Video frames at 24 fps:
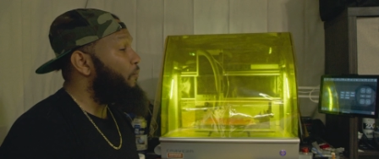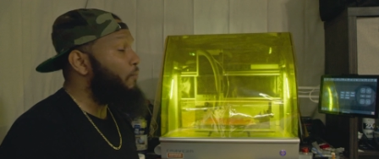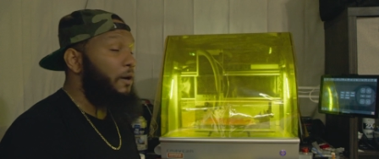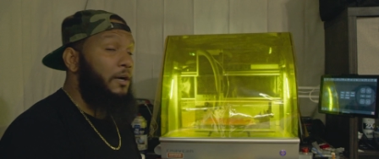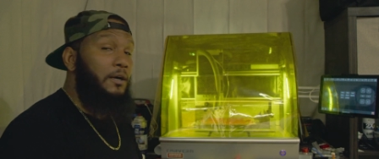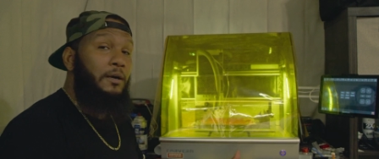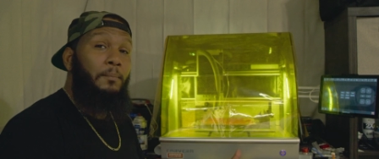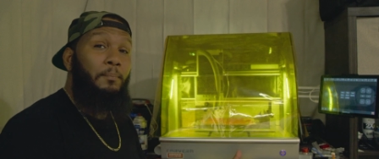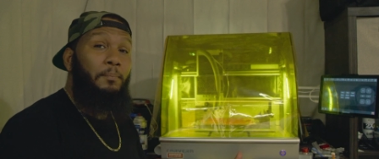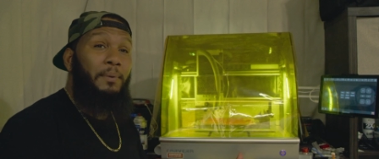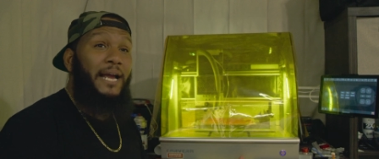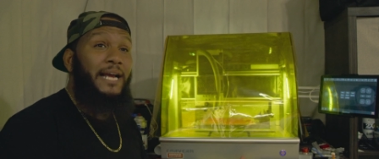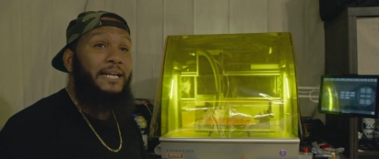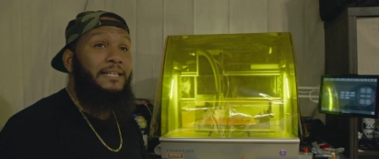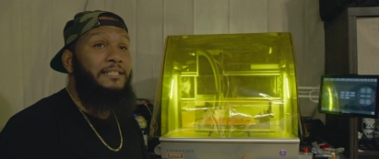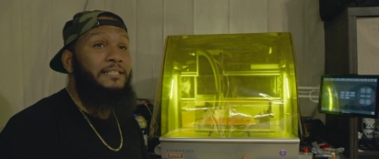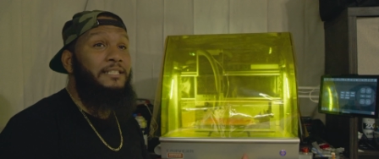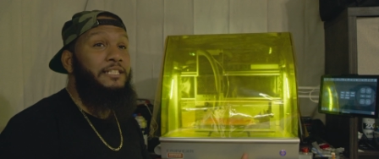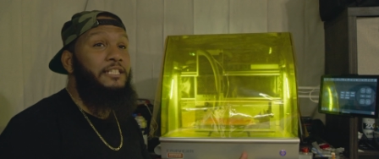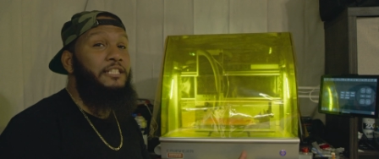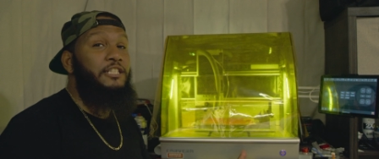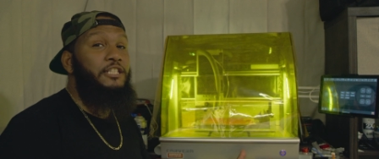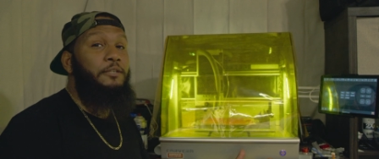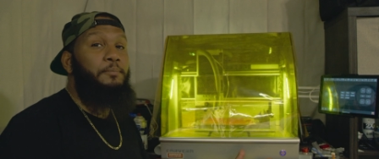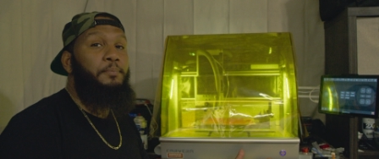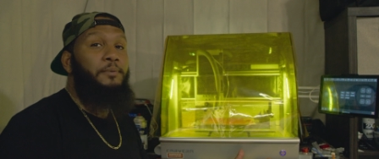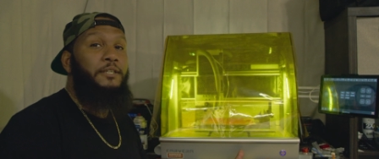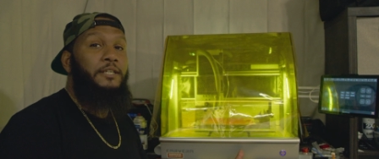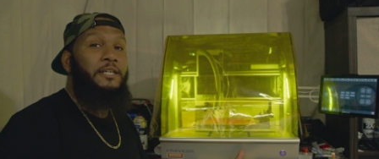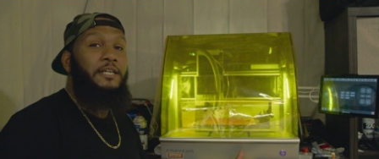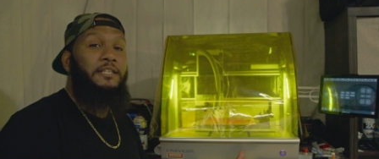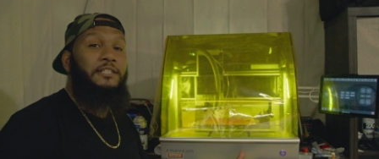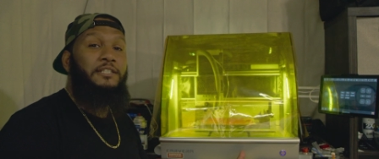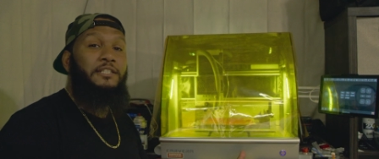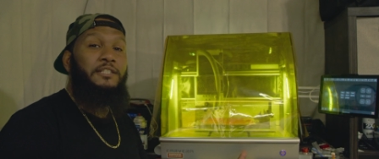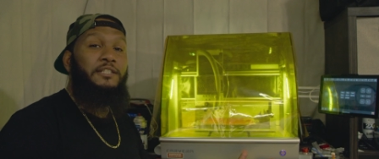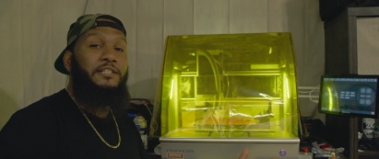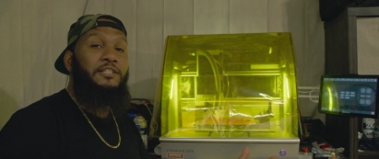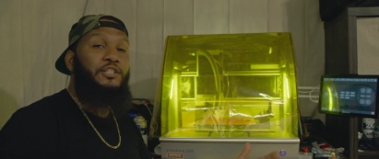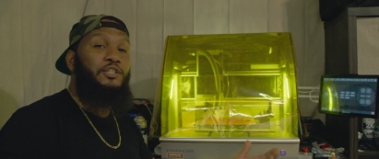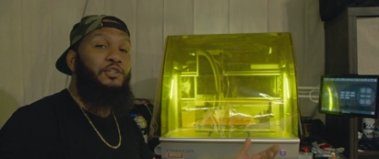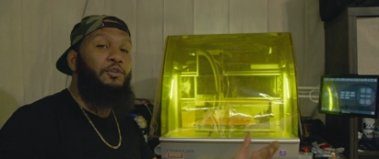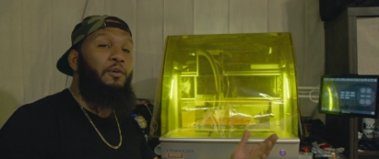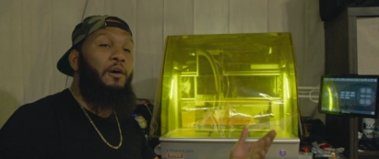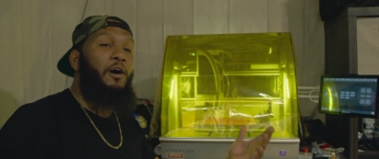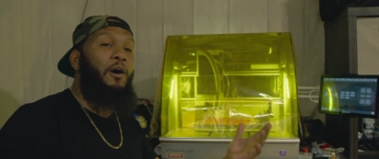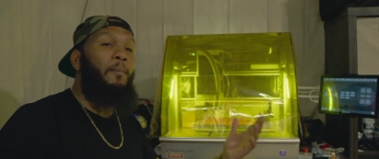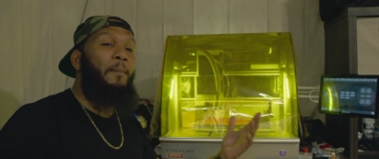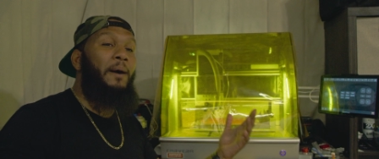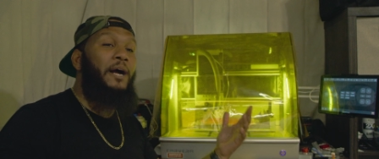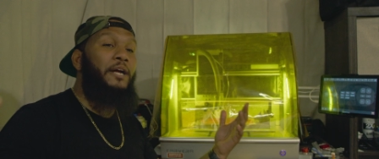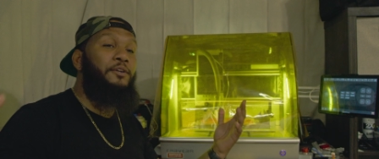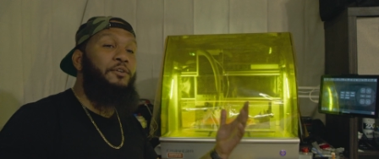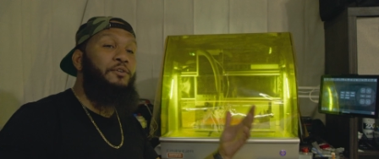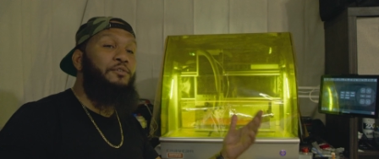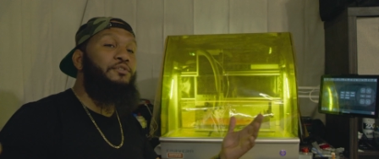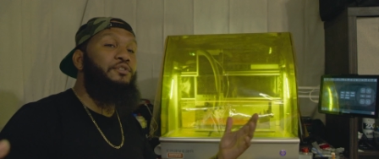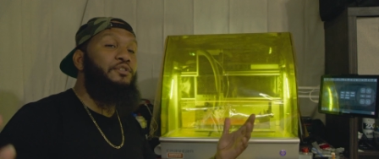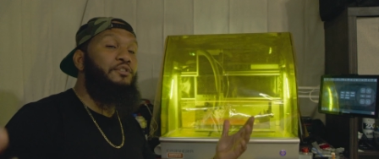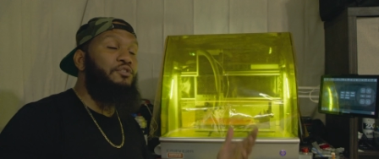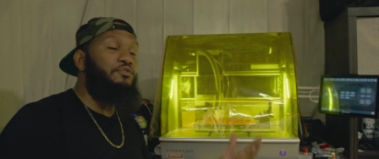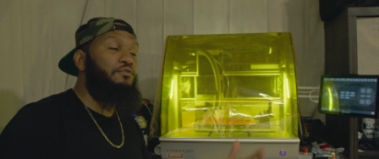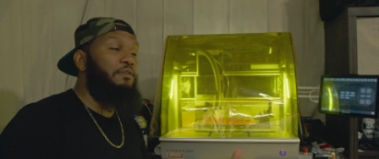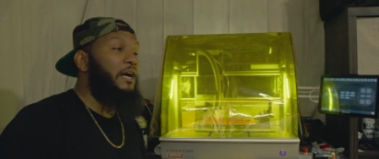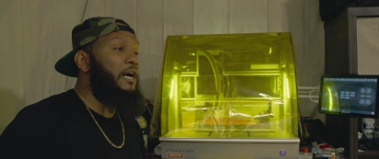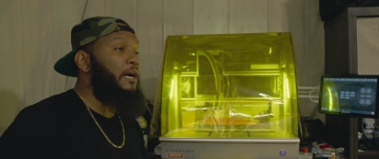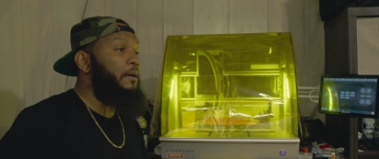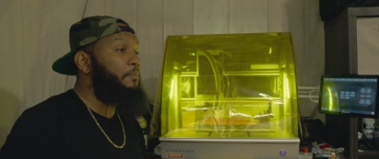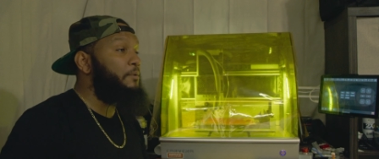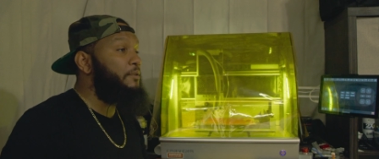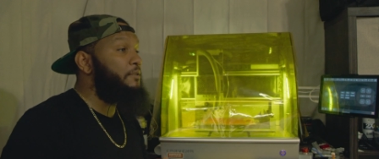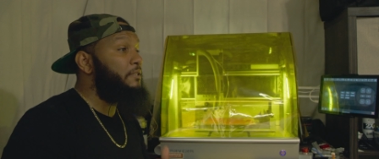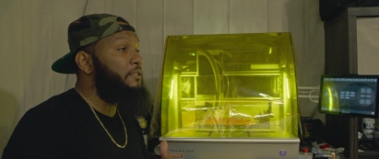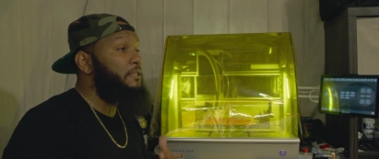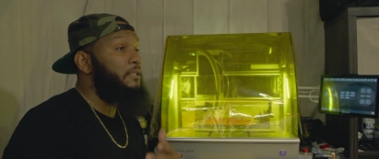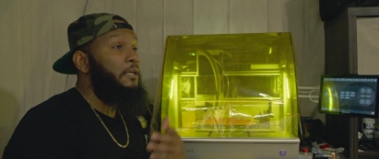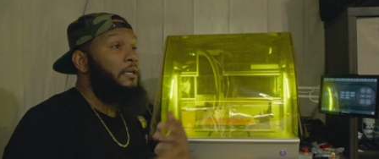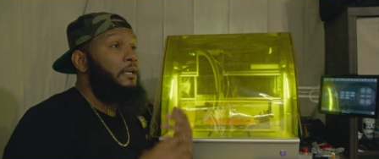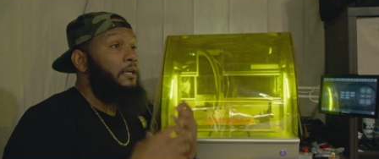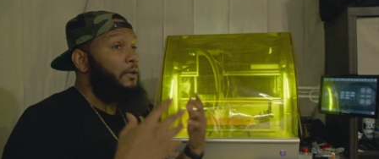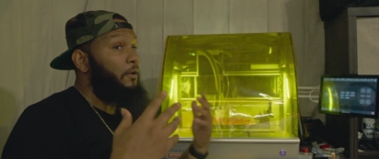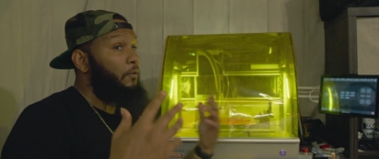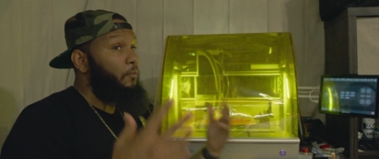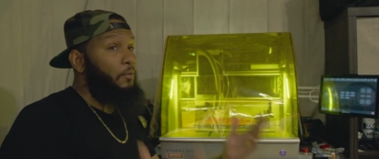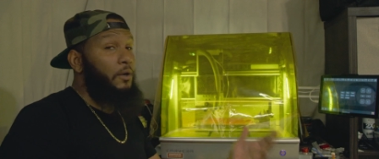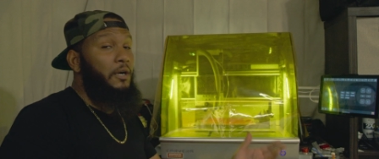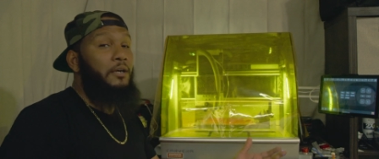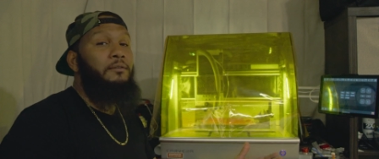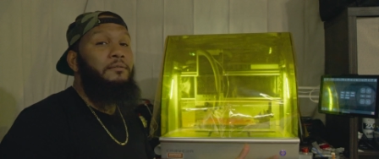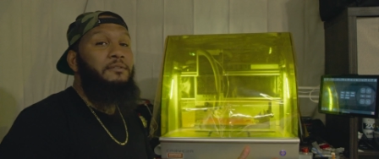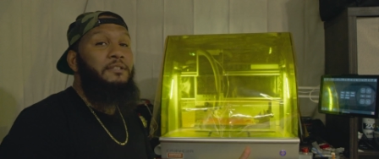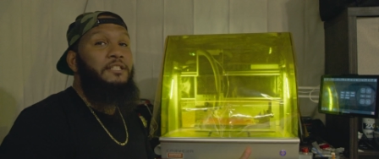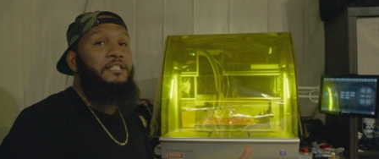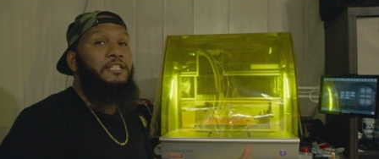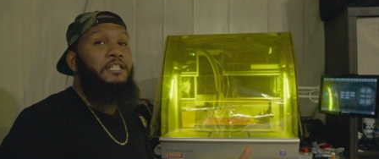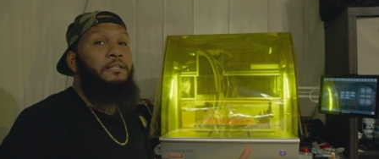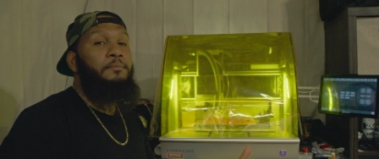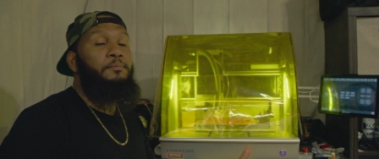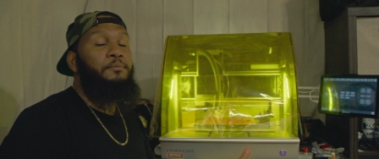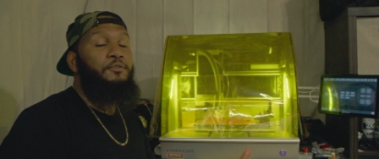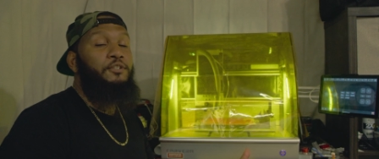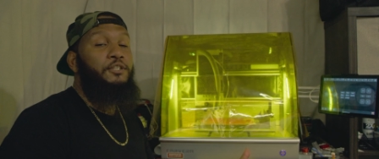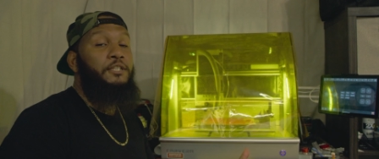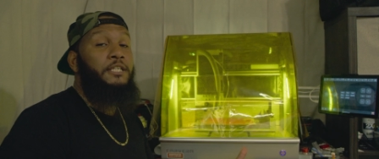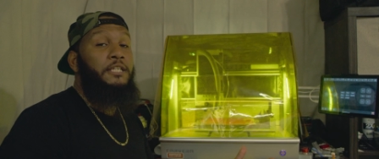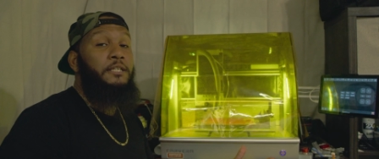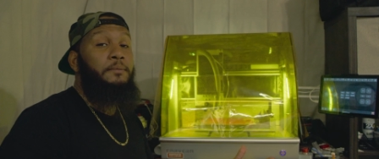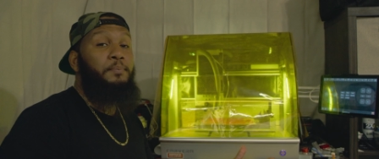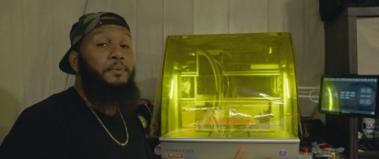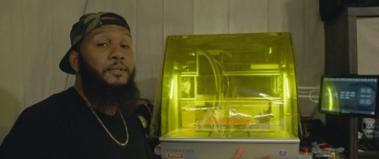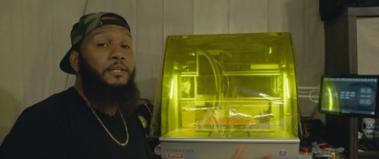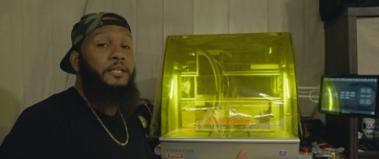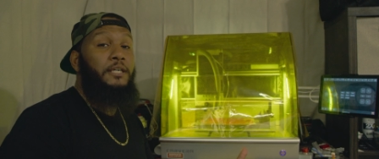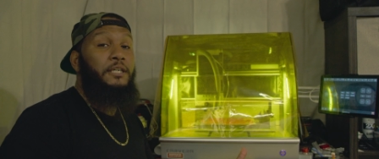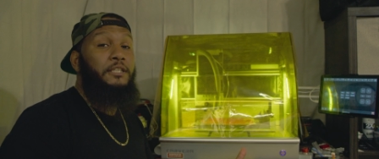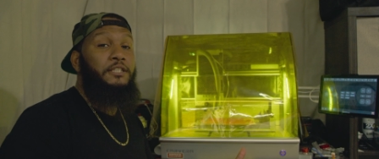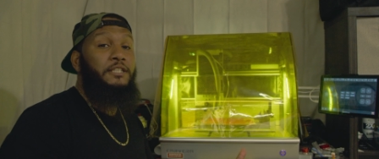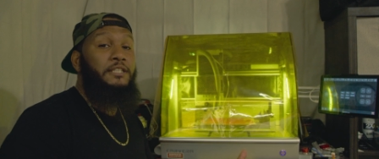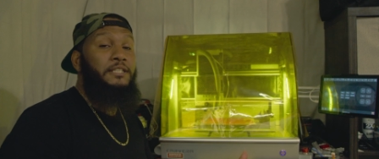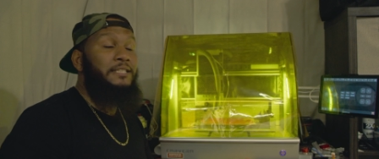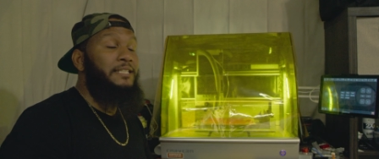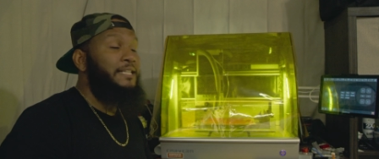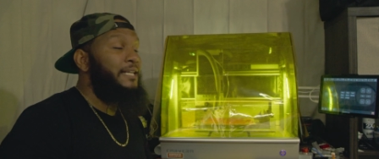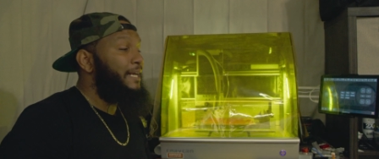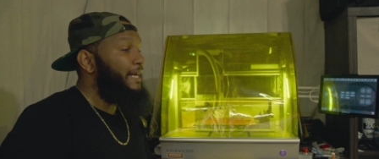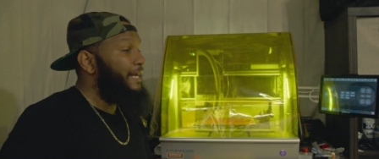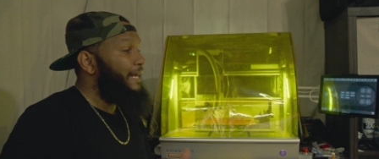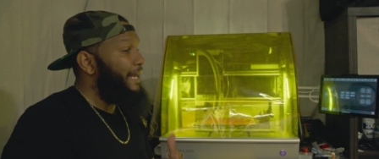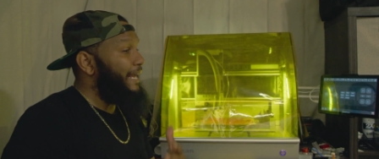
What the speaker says: Welcome back to CG Productions. To all my new subscribers, welcome to CG Productions.